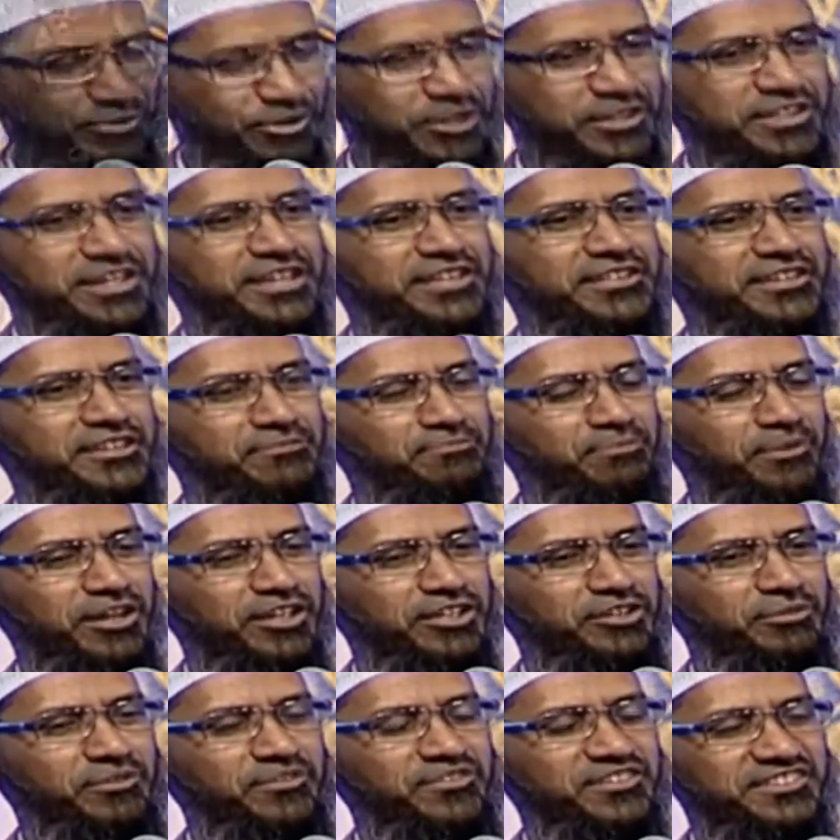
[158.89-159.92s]
Because he is
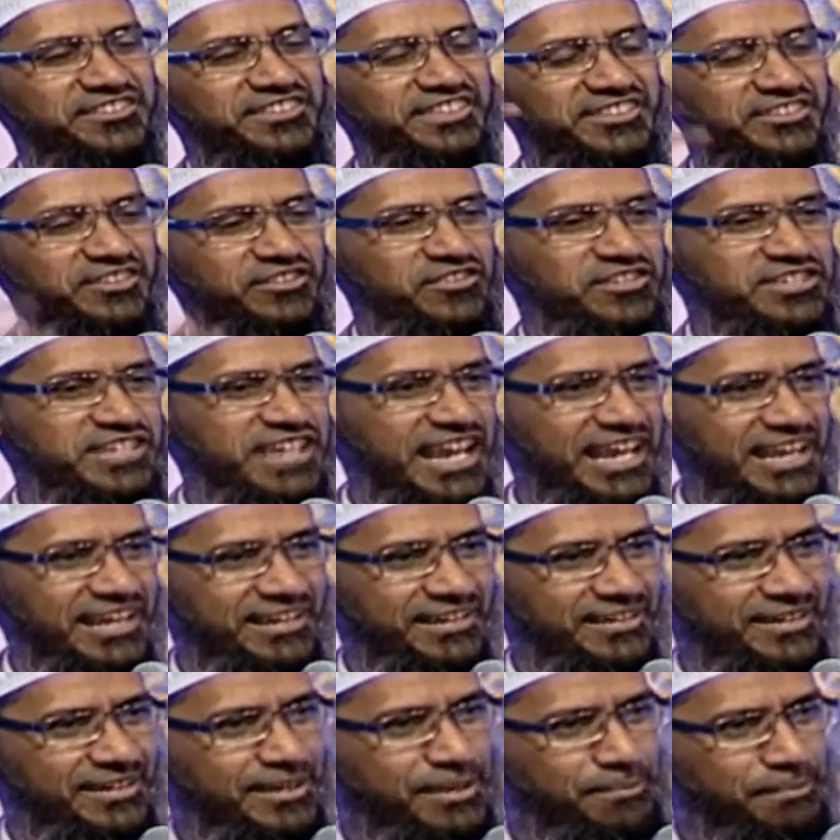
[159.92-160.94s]
responsible for the sex of the child,
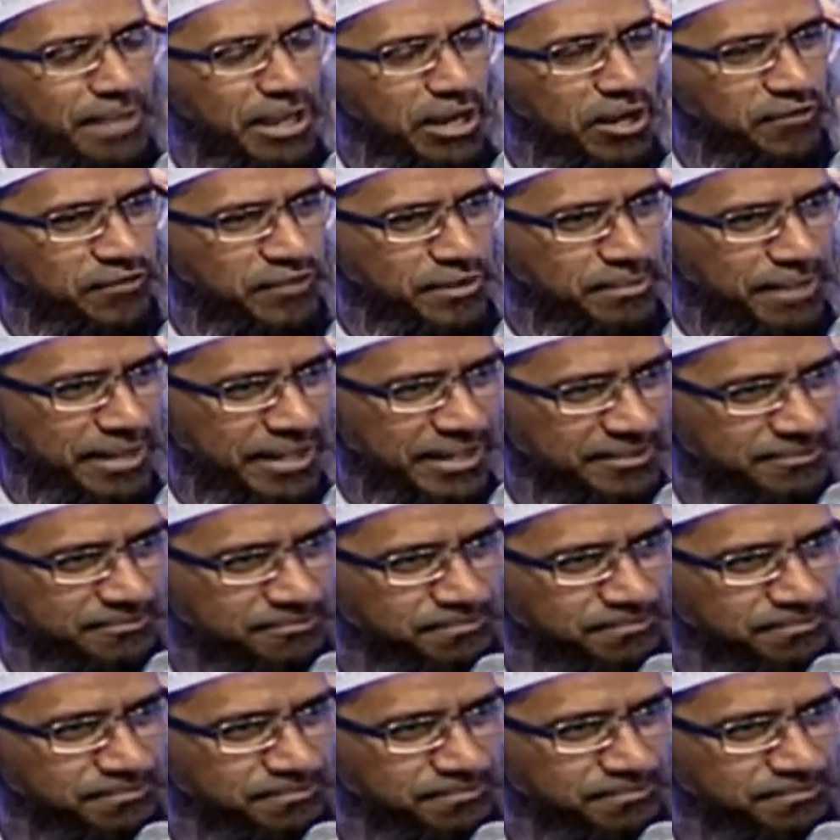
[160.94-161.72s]
male or female.